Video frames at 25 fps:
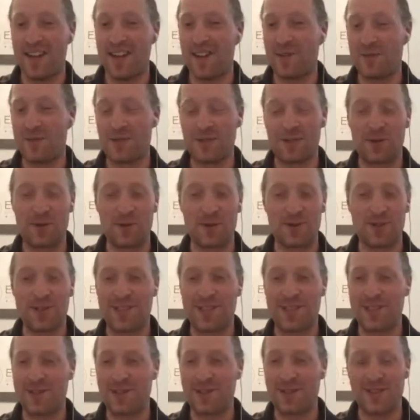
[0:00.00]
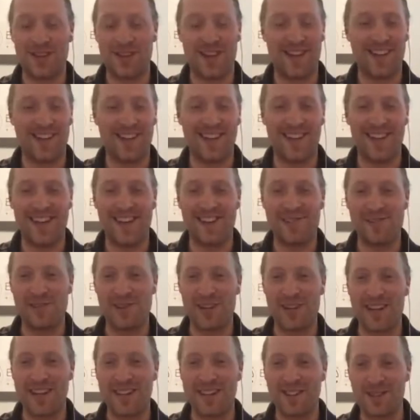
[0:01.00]
it was gorgeous outside today. We're
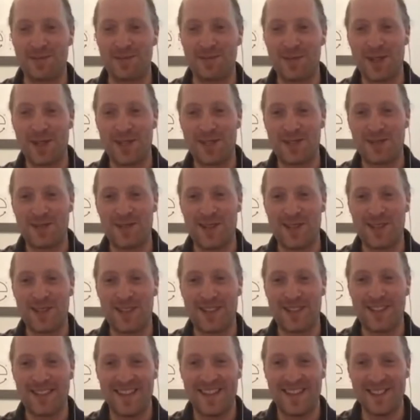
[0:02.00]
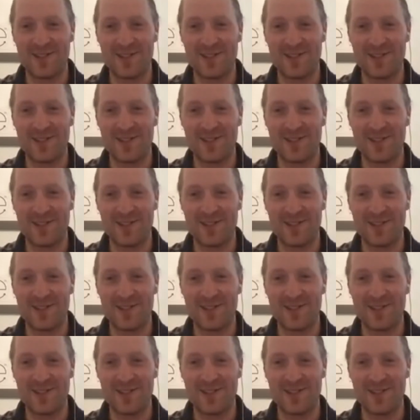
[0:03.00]
getting some nice weather.